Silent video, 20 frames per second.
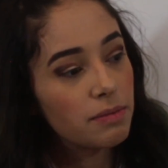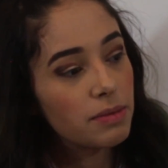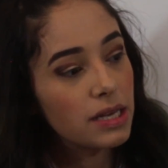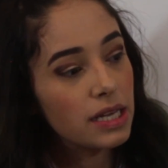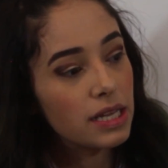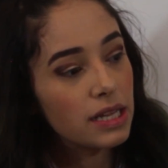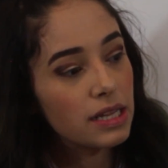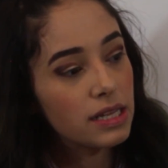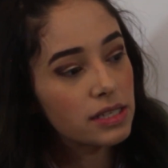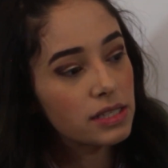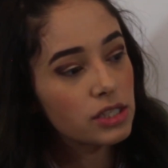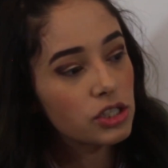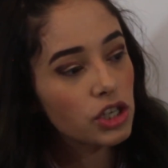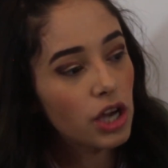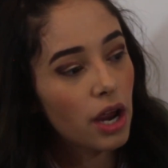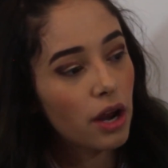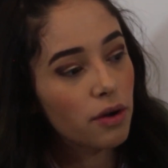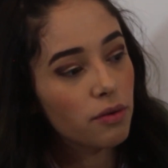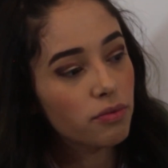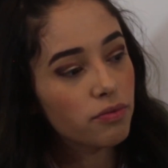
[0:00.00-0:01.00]
be this
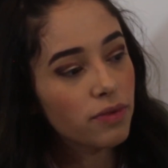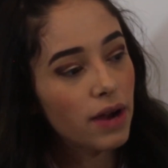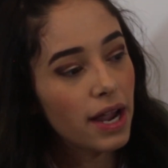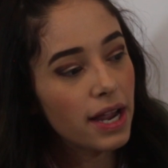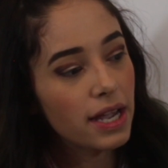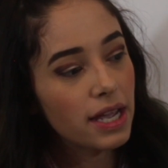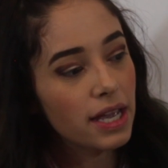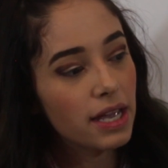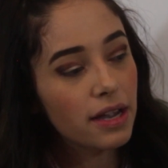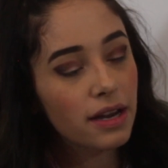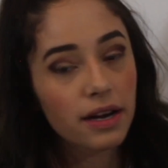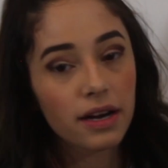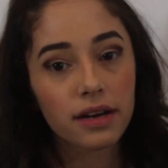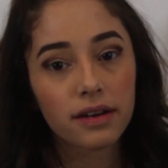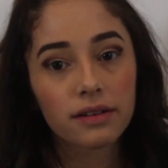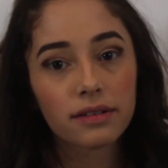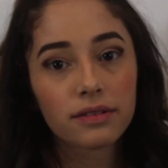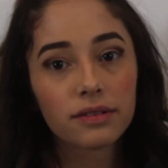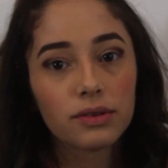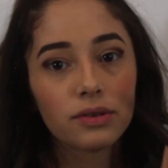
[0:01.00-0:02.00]
shade right here.